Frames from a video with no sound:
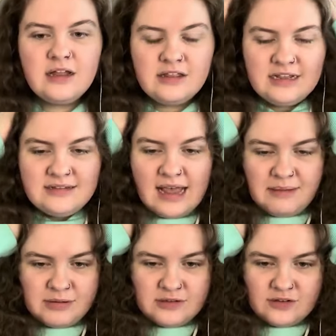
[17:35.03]
These
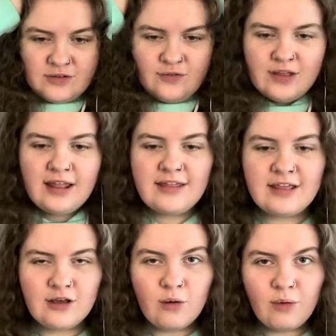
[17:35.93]
episodes feel like they
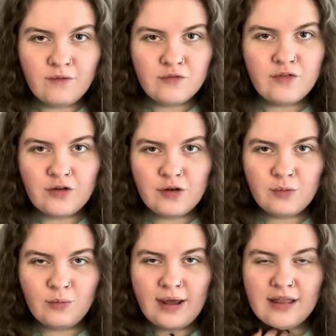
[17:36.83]
go on for
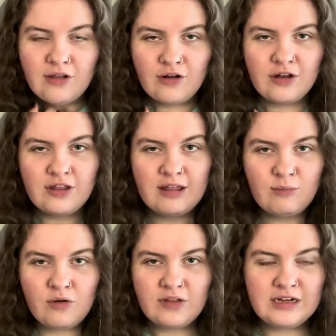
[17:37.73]
way longer than
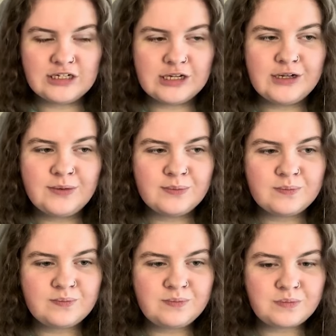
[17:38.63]
what they do.
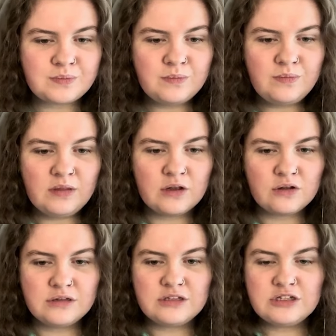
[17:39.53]

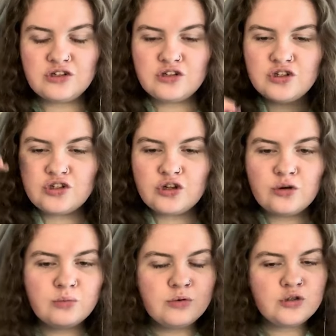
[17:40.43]
But there's just
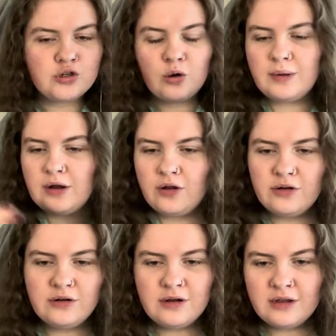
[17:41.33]
so much going
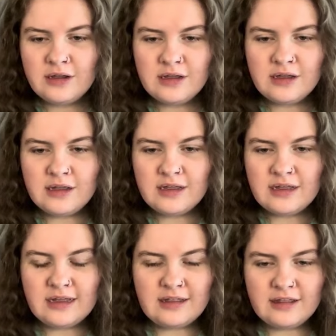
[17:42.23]
on
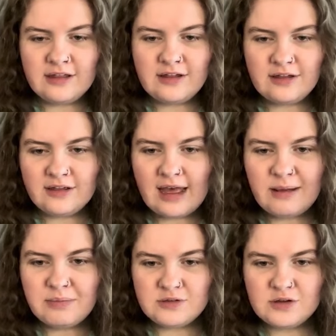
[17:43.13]
in the
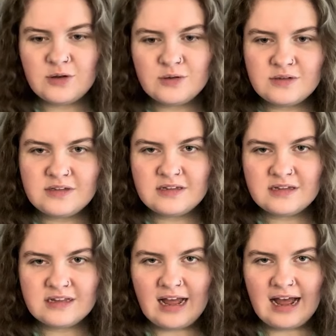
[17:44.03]
episodes
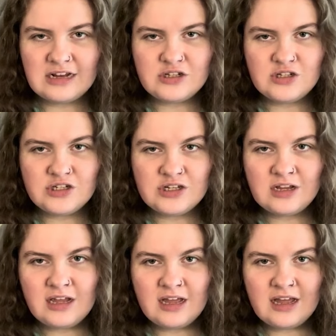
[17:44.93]
that I just,
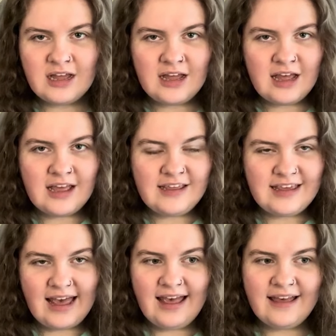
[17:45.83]

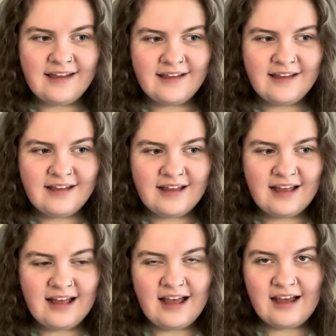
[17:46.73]
yeah,
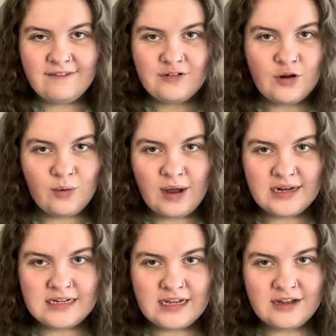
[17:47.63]
I have no
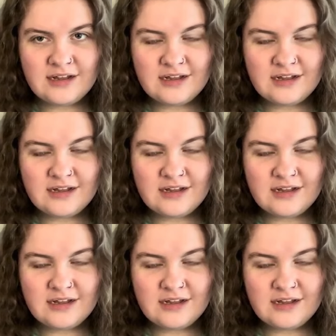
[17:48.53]
idea.